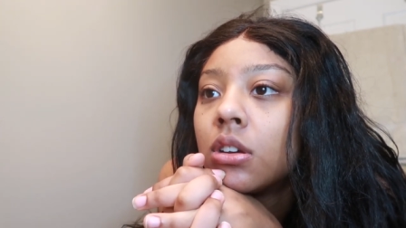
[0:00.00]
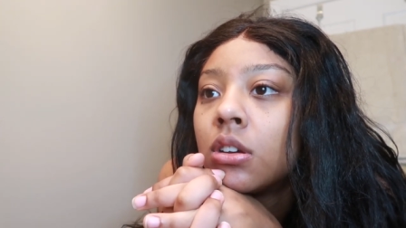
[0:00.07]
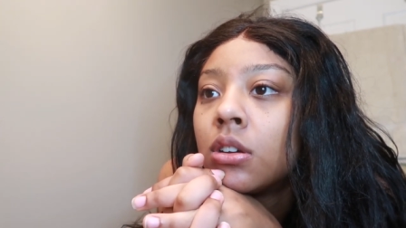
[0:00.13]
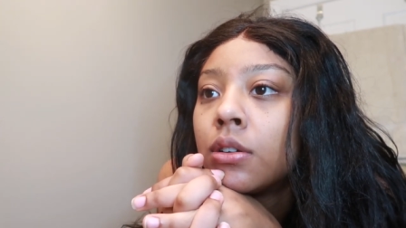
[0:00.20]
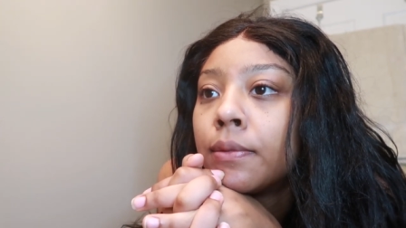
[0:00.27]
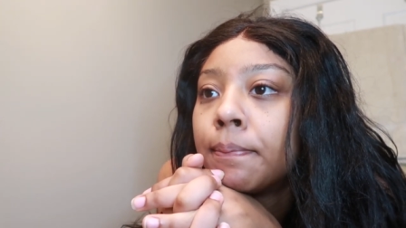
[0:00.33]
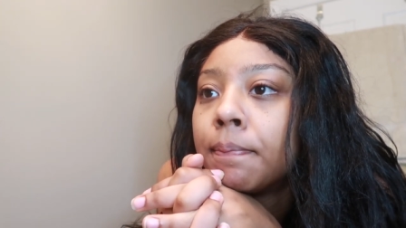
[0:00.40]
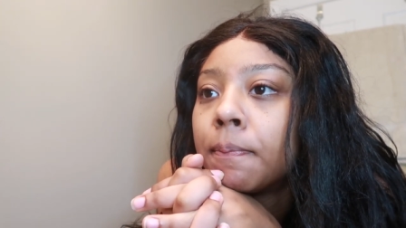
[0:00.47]

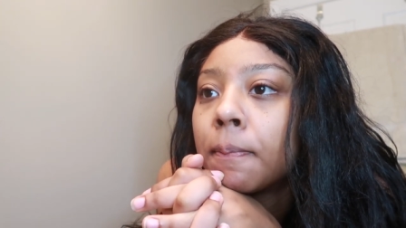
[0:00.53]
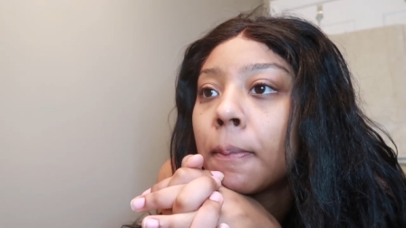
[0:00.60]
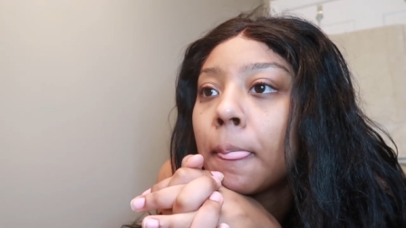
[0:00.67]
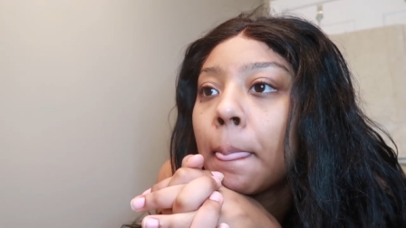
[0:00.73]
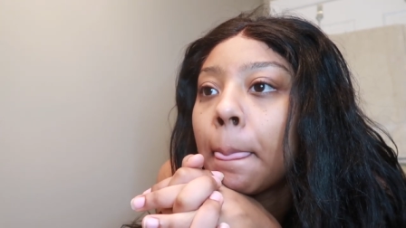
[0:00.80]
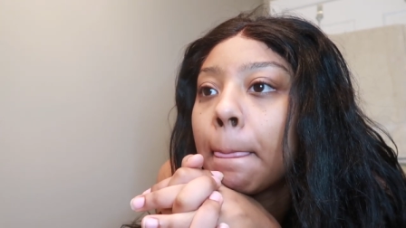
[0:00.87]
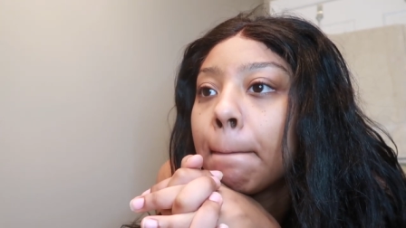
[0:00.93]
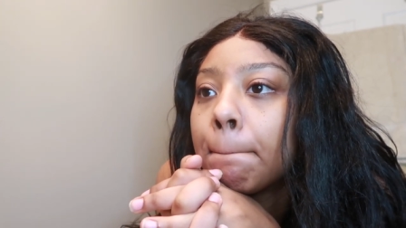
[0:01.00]

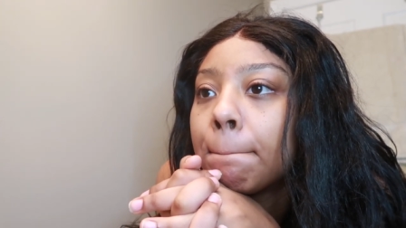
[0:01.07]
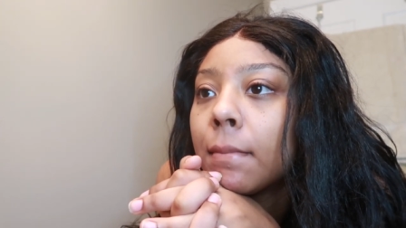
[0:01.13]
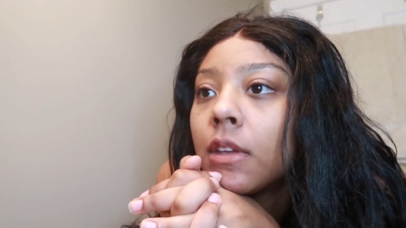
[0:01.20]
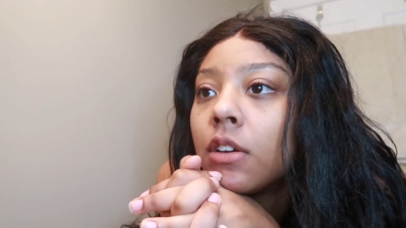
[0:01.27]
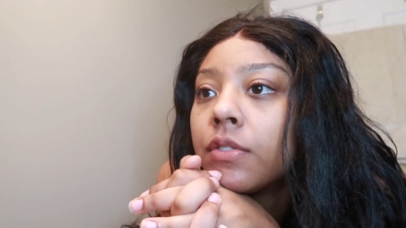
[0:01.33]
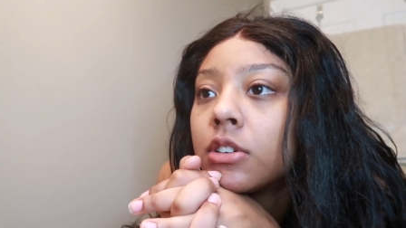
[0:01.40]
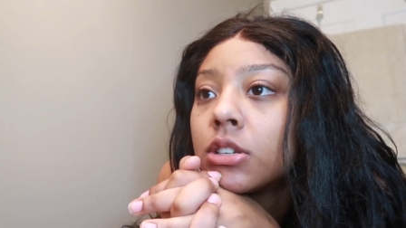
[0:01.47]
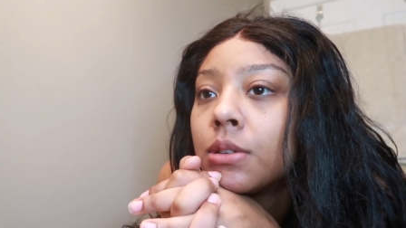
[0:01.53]

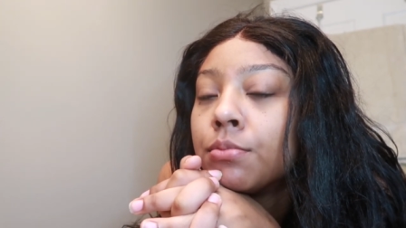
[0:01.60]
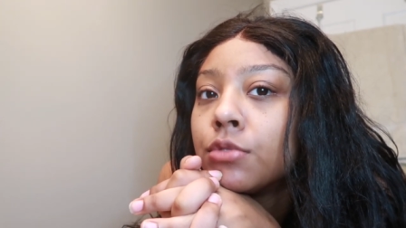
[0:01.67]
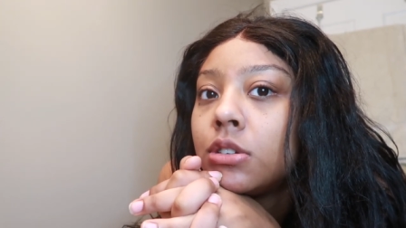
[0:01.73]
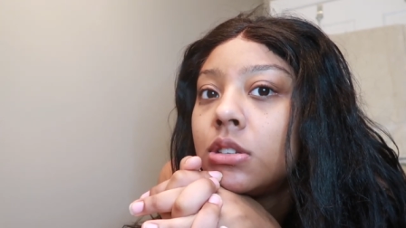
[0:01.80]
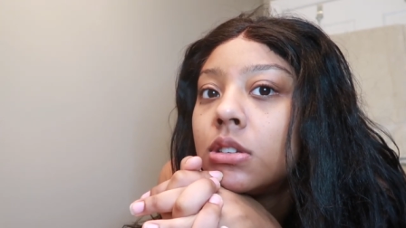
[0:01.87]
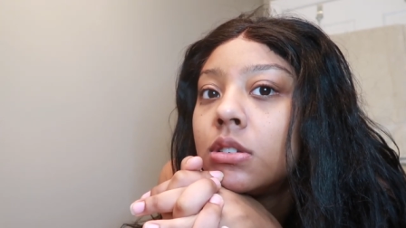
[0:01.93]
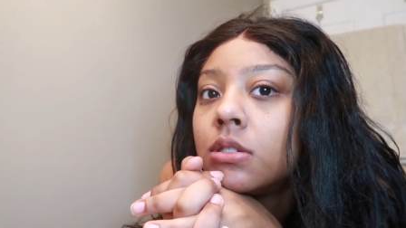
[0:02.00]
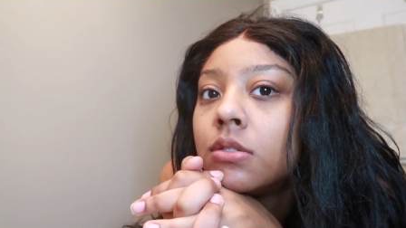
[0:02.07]
for some
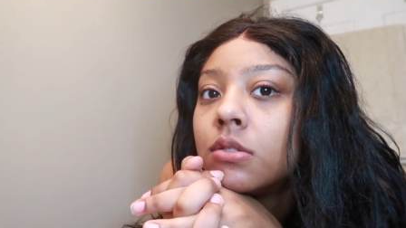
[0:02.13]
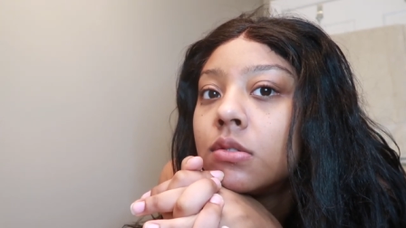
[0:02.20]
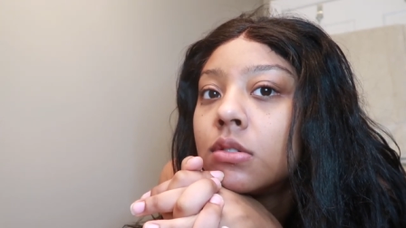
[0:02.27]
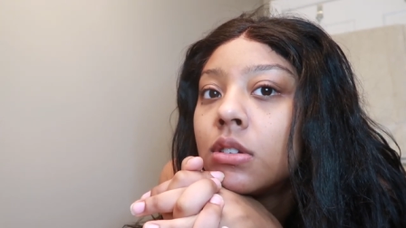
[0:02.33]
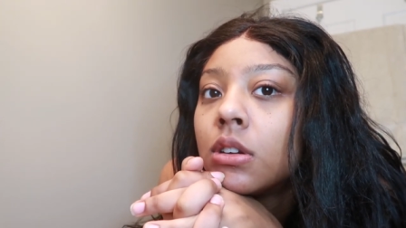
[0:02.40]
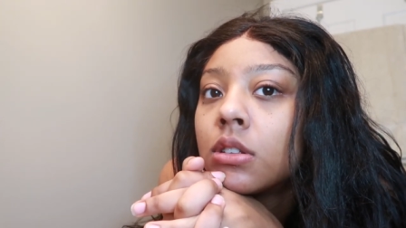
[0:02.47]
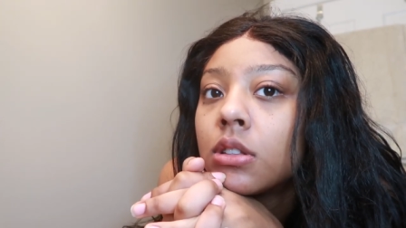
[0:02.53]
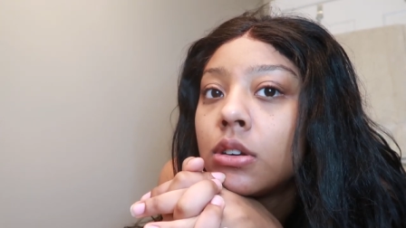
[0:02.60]
reason,
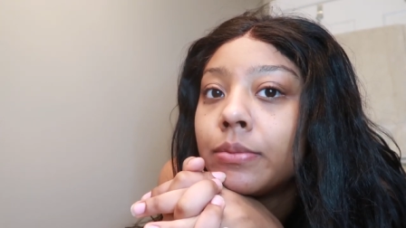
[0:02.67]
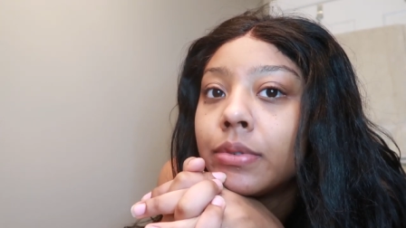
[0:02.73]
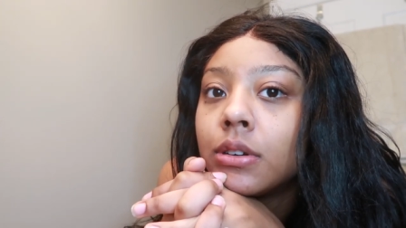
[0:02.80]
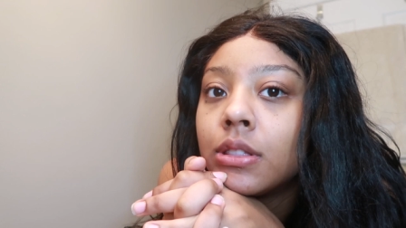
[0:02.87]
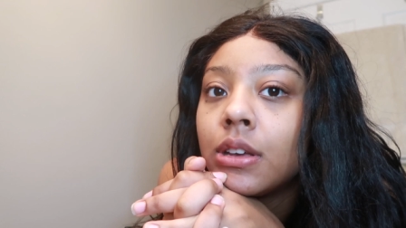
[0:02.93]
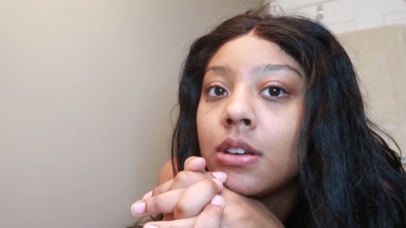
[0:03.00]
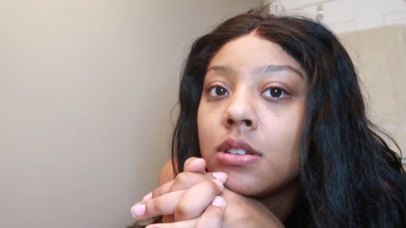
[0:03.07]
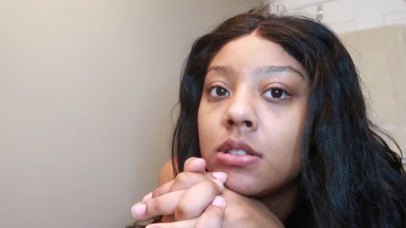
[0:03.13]
they don't put
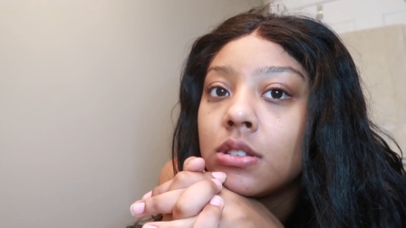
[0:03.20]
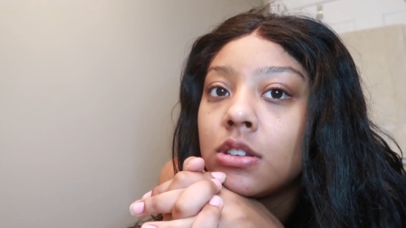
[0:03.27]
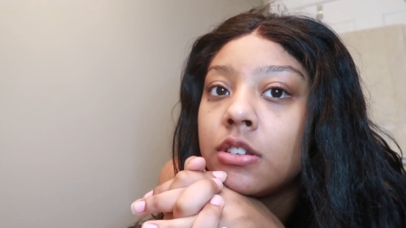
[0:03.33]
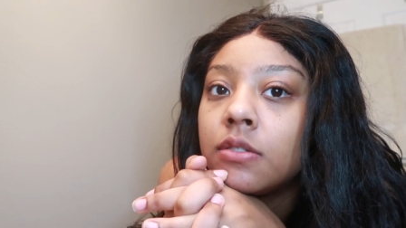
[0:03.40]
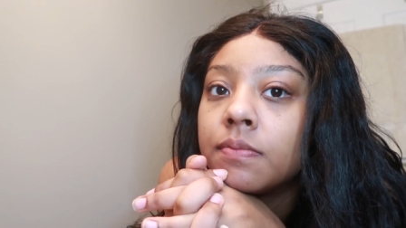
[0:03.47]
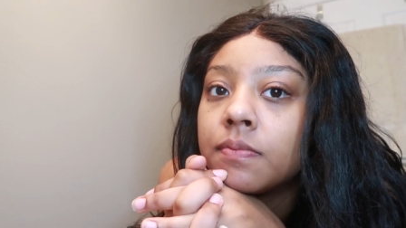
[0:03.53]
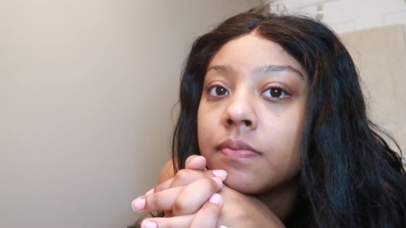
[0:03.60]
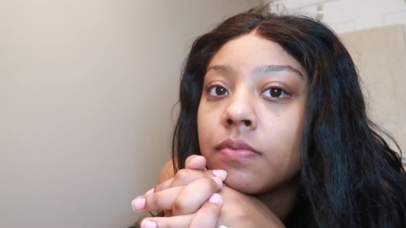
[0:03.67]
on the AC.